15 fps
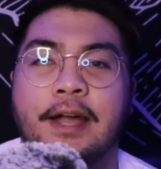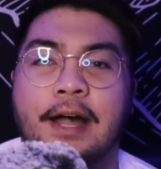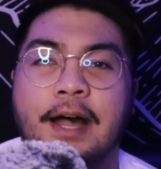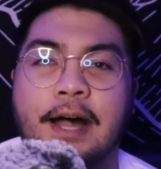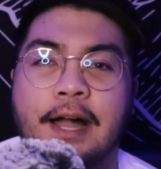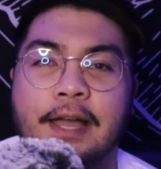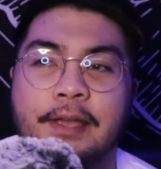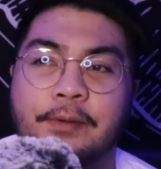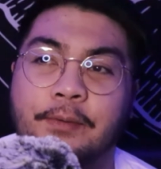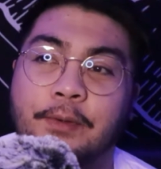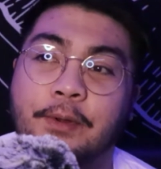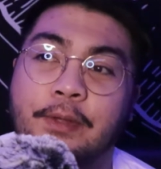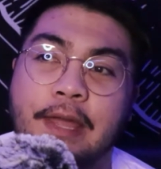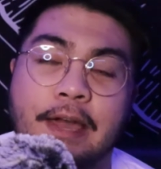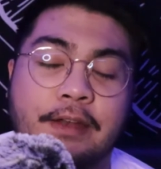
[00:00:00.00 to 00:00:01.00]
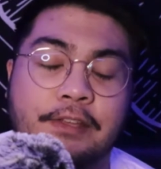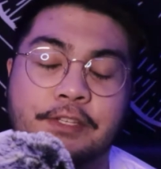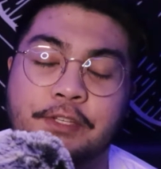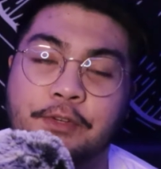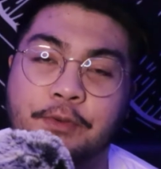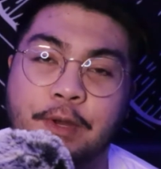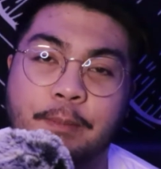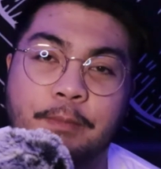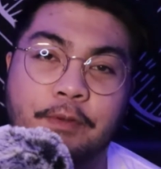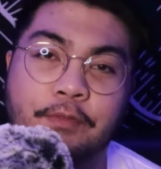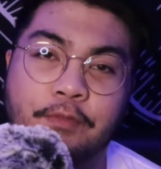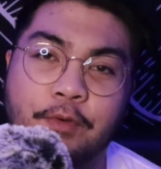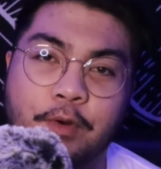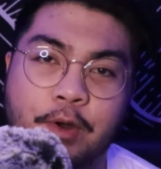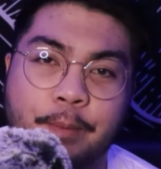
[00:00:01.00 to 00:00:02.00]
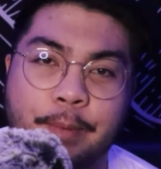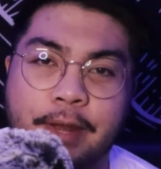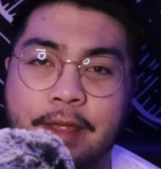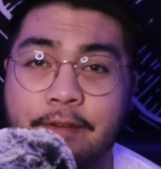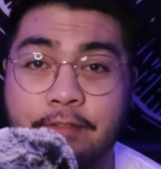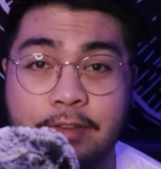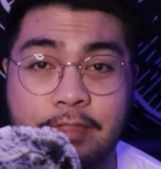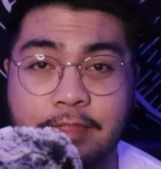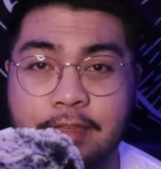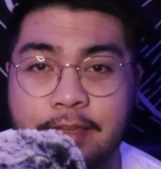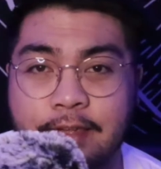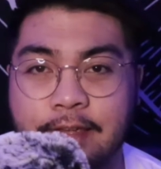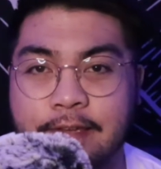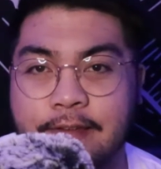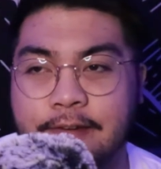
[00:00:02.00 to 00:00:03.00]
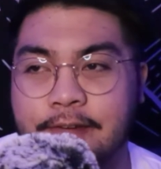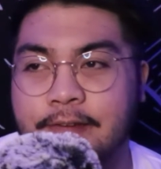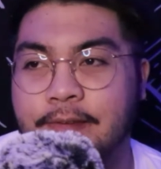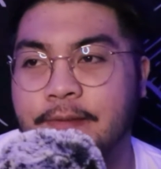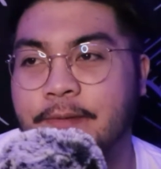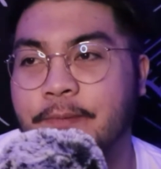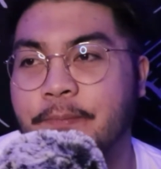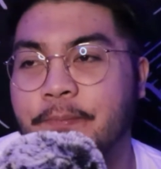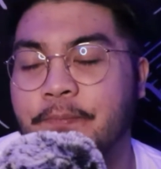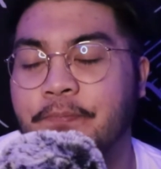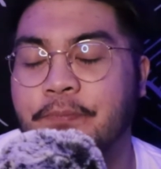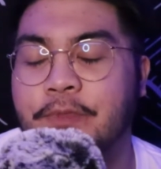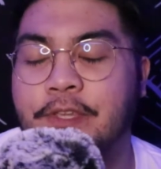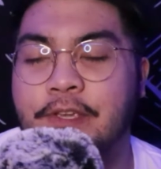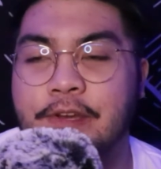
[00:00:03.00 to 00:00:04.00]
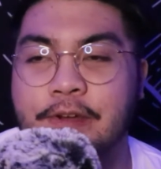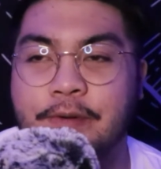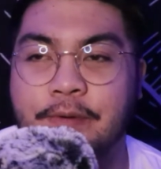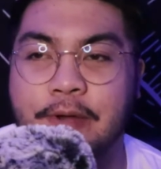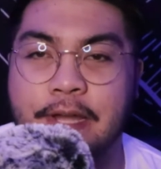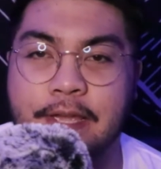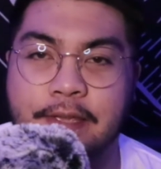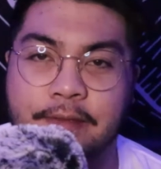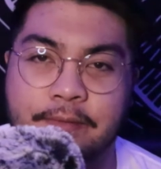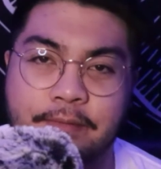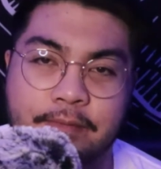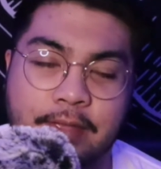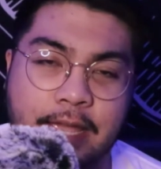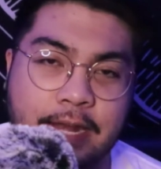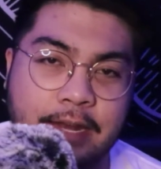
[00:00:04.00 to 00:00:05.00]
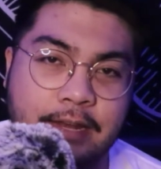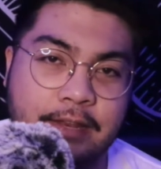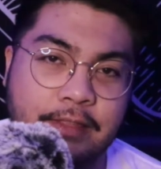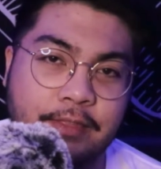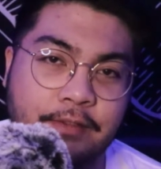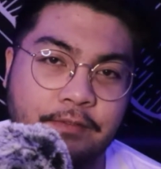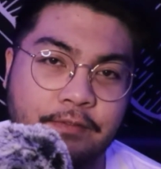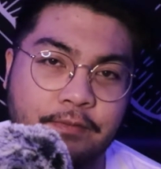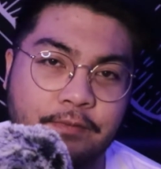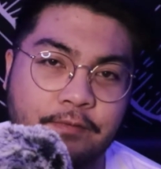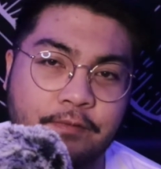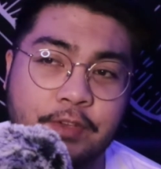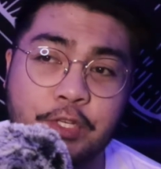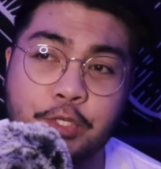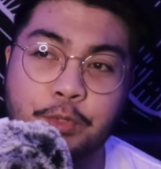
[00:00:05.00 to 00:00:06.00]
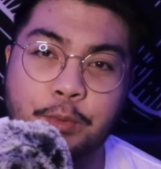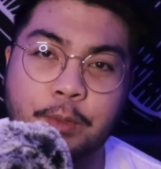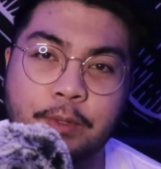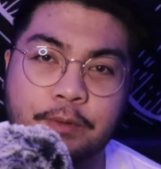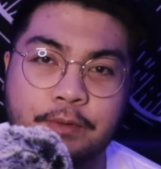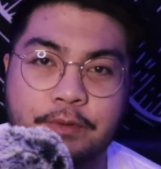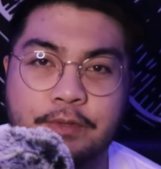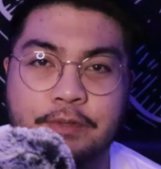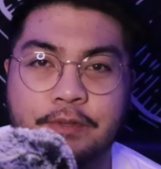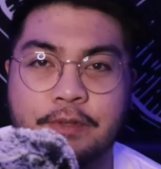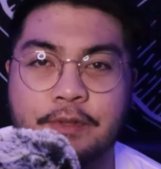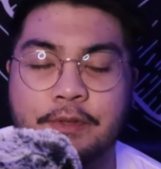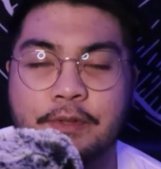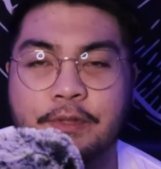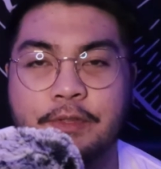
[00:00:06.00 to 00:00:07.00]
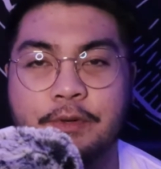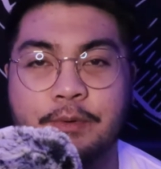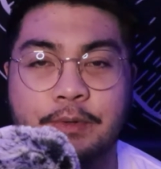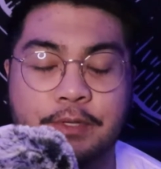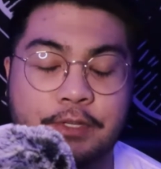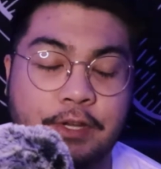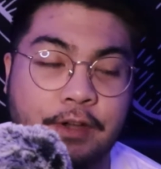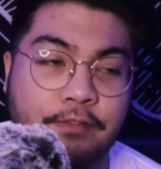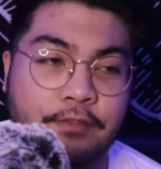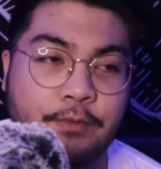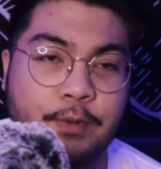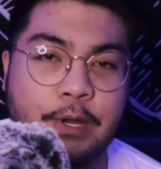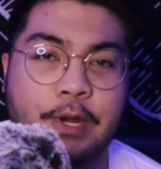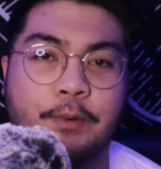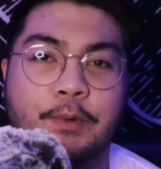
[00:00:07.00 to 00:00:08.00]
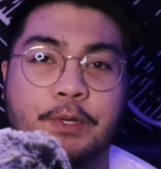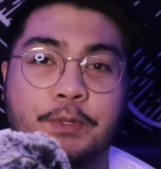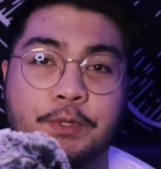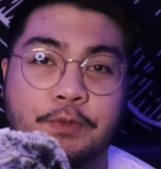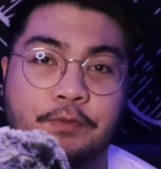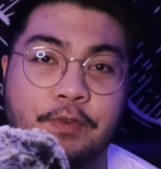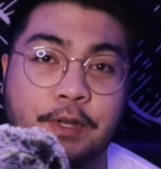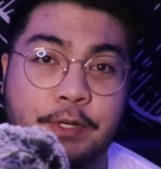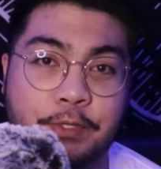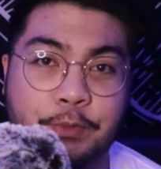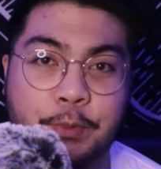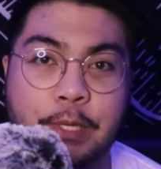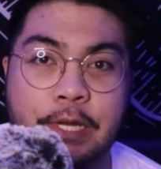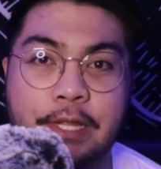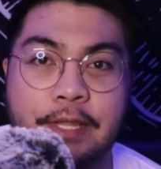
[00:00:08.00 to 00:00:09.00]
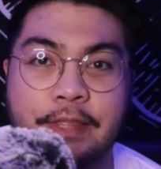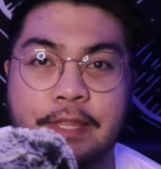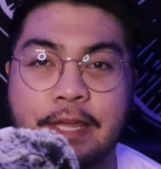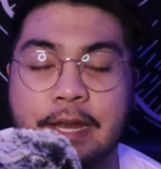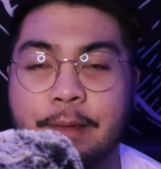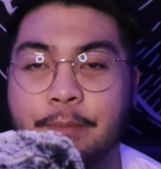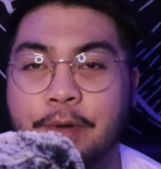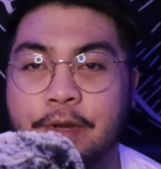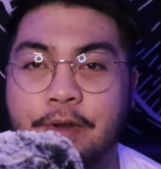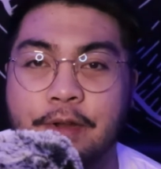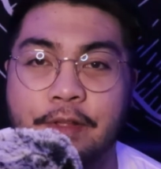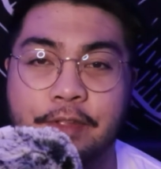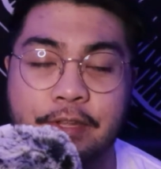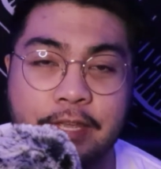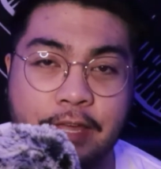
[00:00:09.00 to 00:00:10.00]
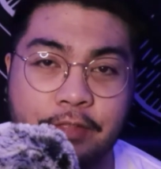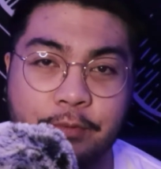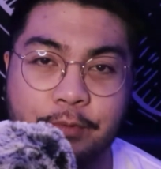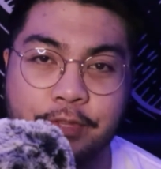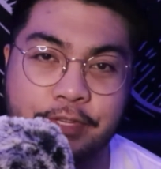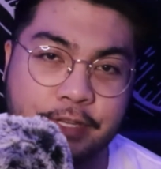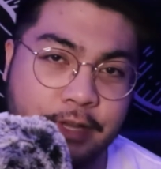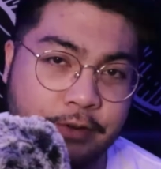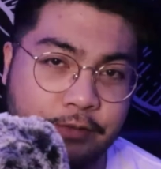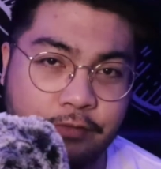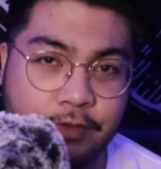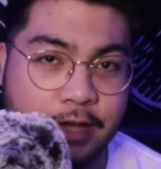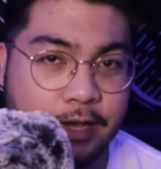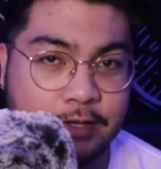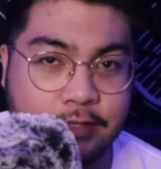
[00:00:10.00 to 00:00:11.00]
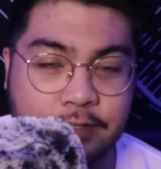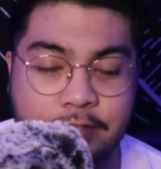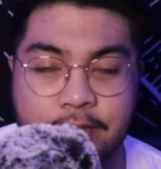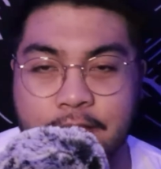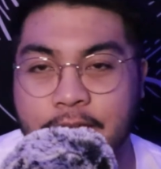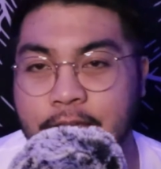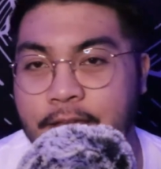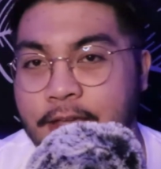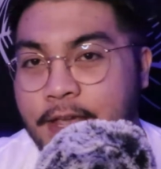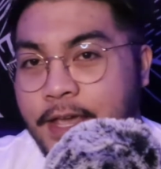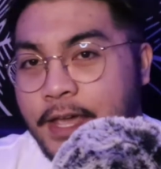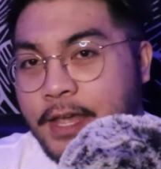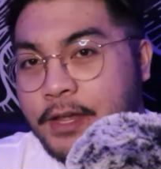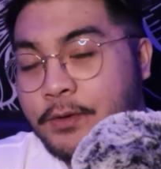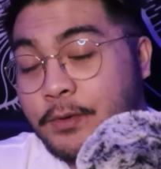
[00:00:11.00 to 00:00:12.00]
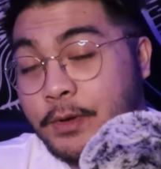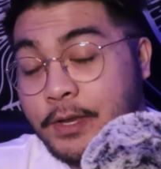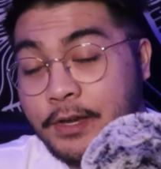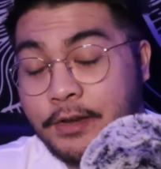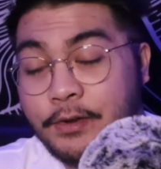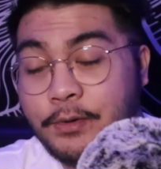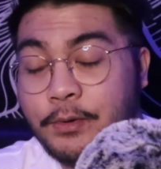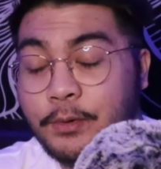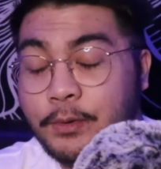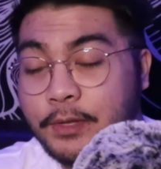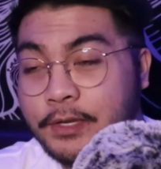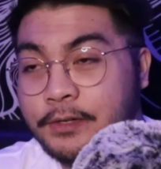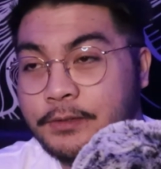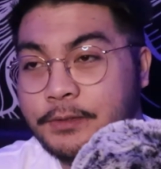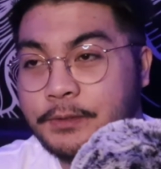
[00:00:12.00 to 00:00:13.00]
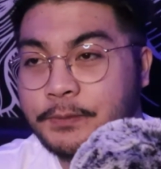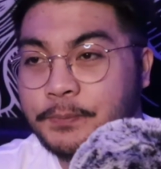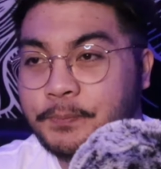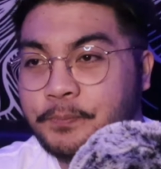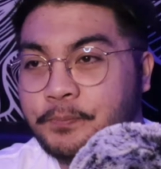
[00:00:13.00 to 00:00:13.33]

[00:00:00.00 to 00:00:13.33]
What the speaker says: I wrote out a script for them and everything, and I edited the visuals through a software, which was fun as well, and then I put it all together with sound effects and created a whole little